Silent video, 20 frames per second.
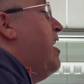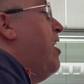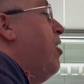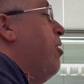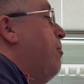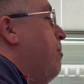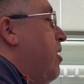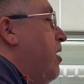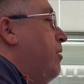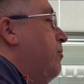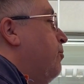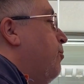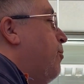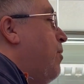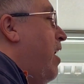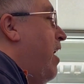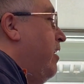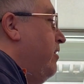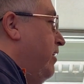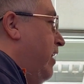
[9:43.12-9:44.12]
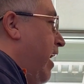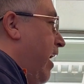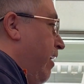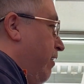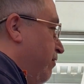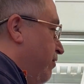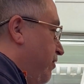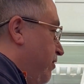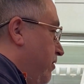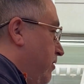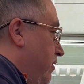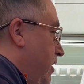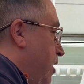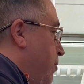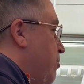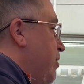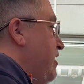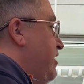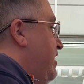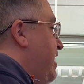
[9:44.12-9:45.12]
care about wildlife? Like,
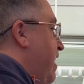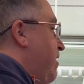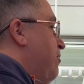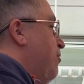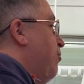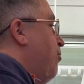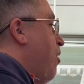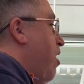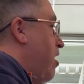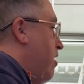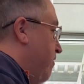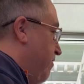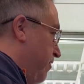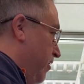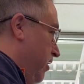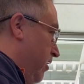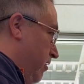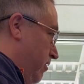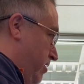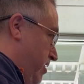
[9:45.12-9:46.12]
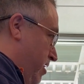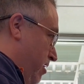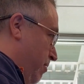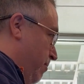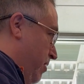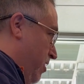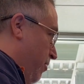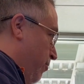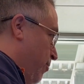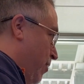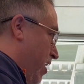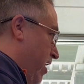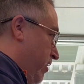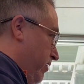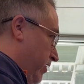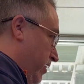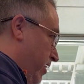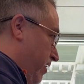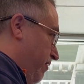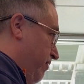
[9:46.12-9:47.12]
what does David Rockefeller care about
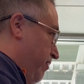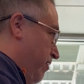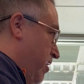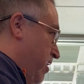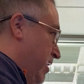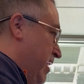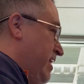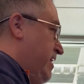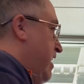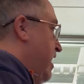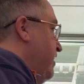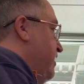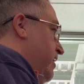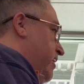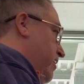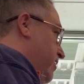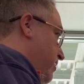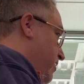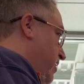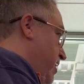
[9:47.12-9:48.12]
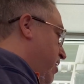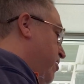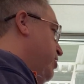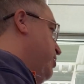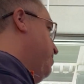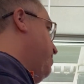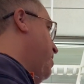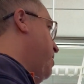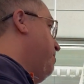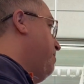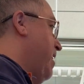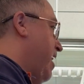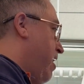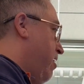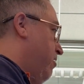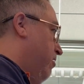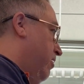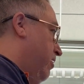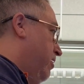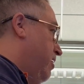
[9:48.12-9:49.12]
wildlife, right? He doesn't. He cares about
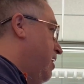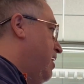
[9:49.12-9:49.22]
power.